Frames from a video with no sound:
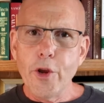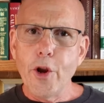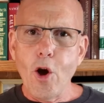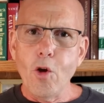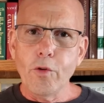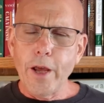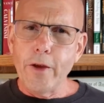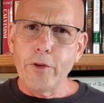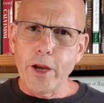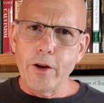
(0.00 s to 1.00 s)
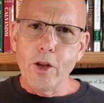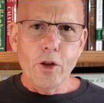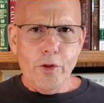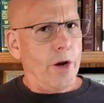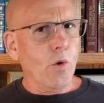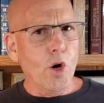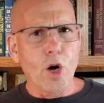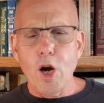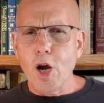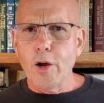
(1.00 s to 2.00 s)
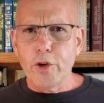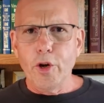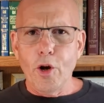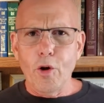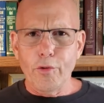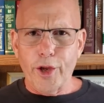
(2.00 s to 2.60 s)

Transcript: you know, there they, they were, uh, you know,